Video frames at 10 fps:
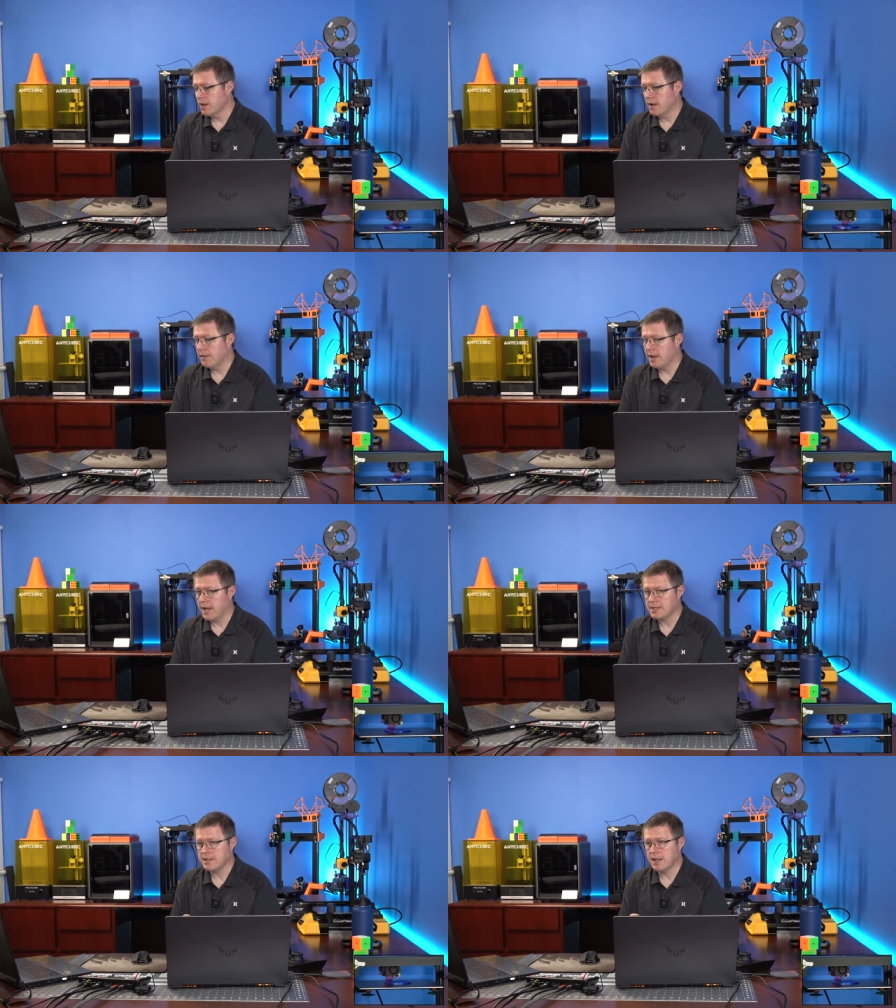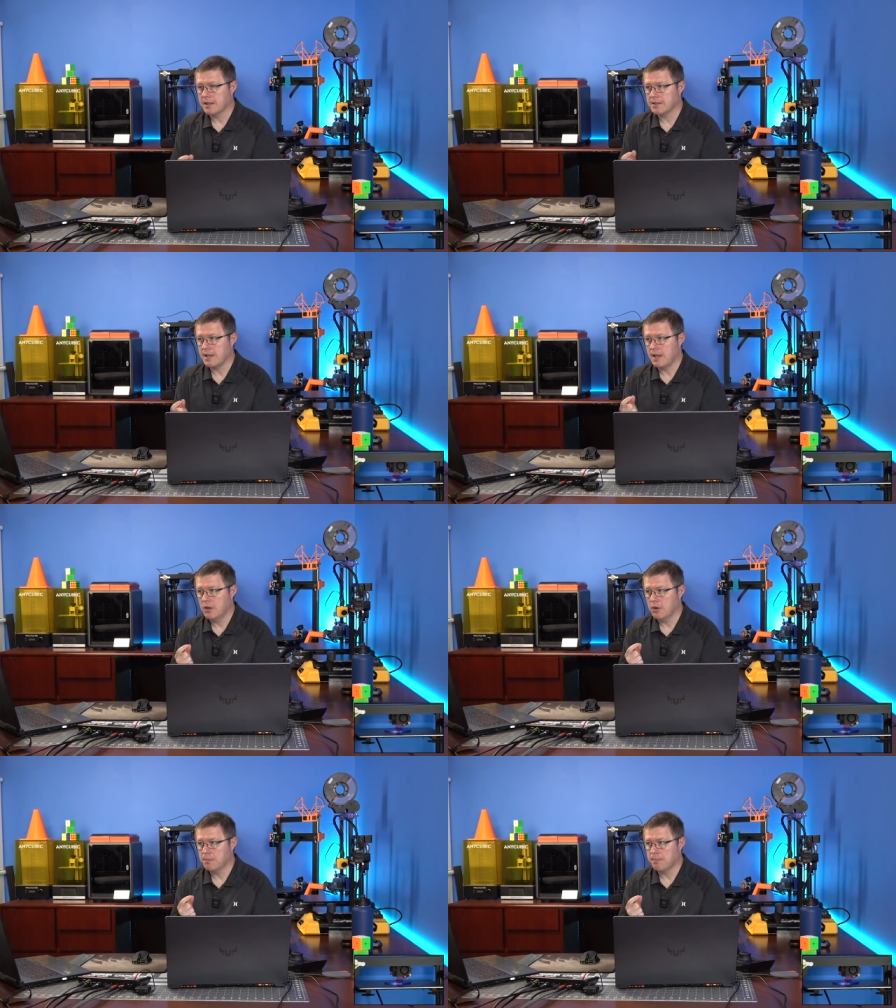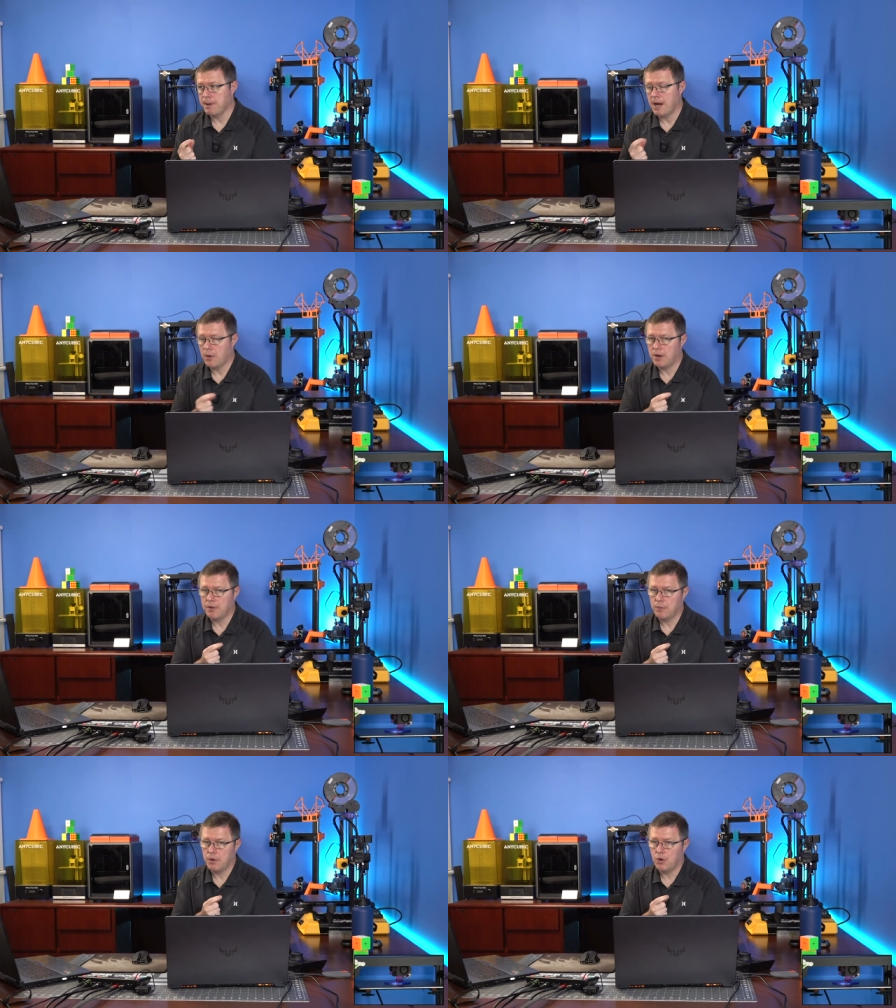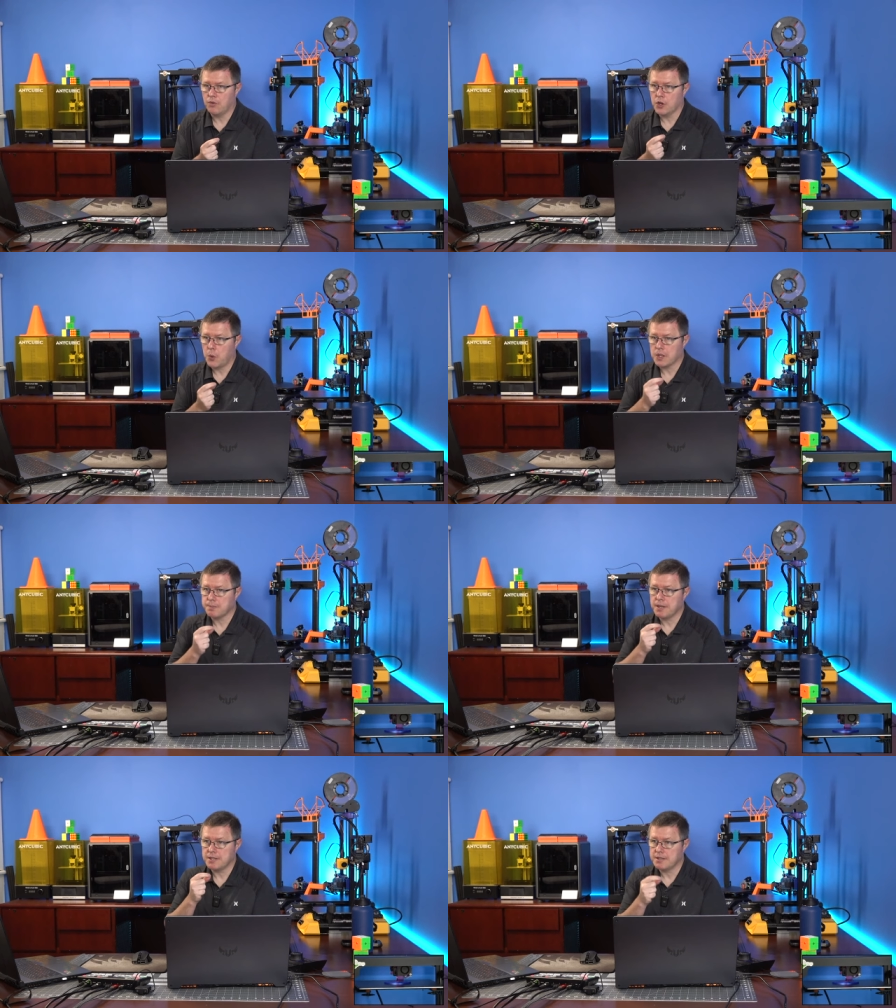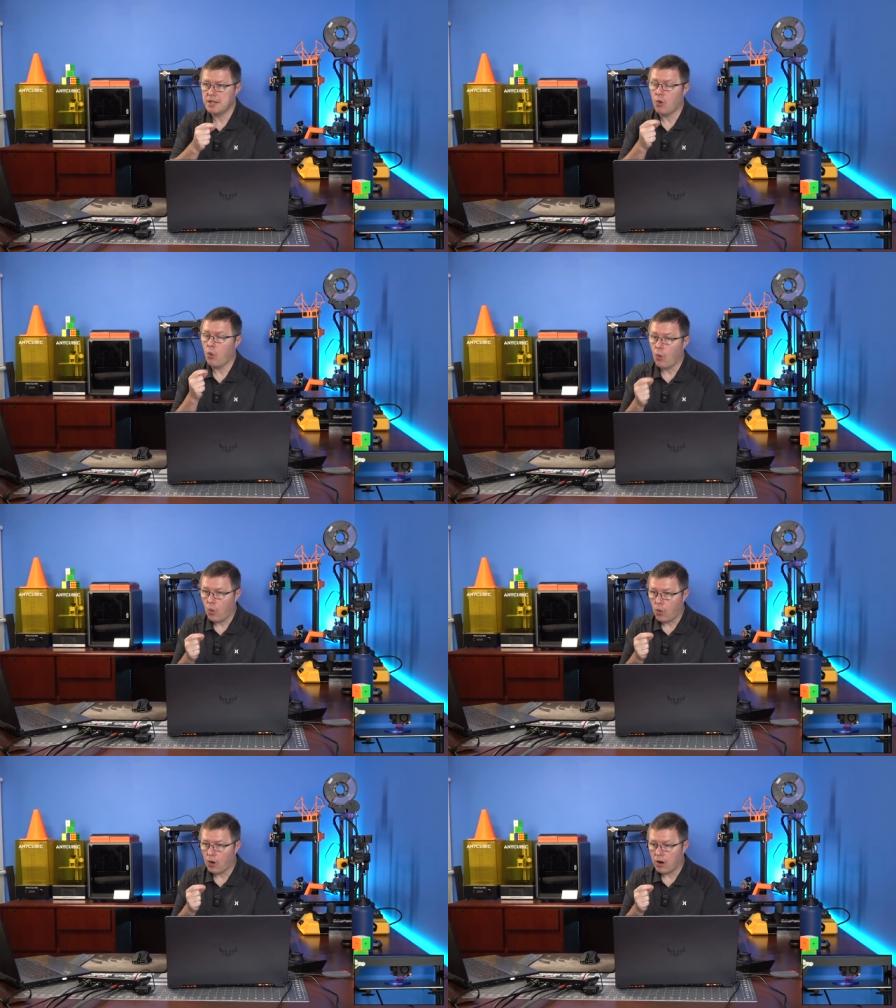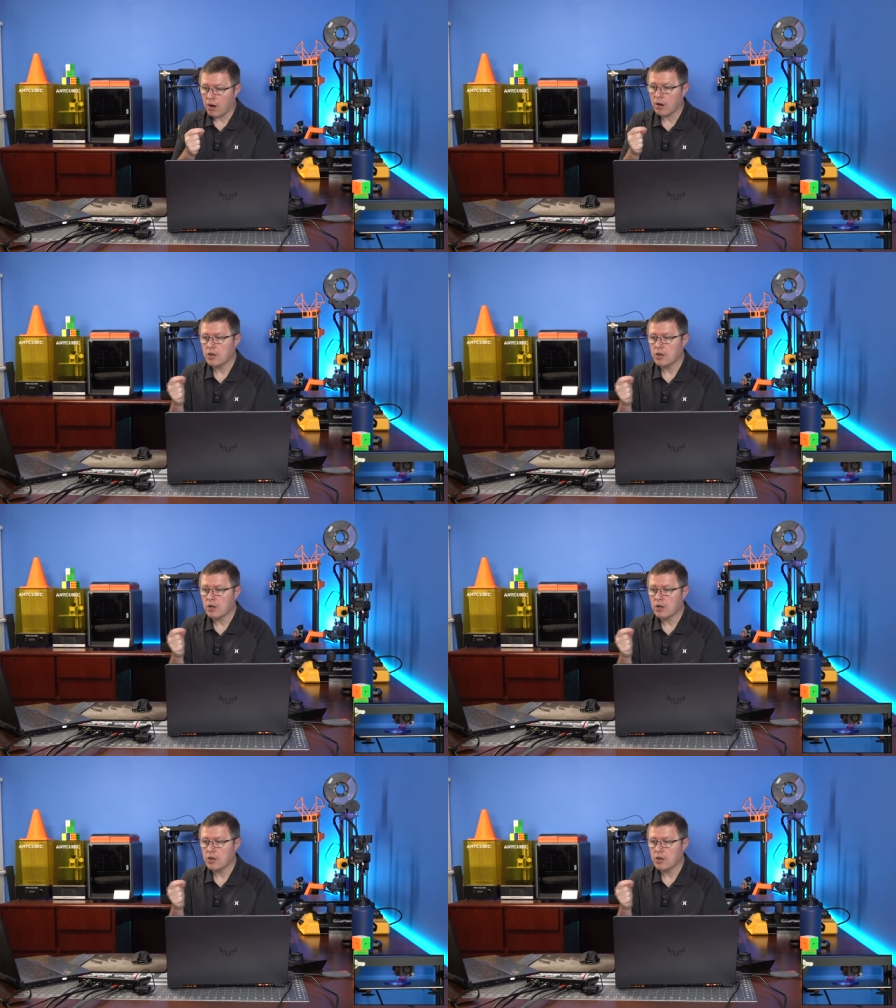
And the nice thing is that you can power it over USB-C or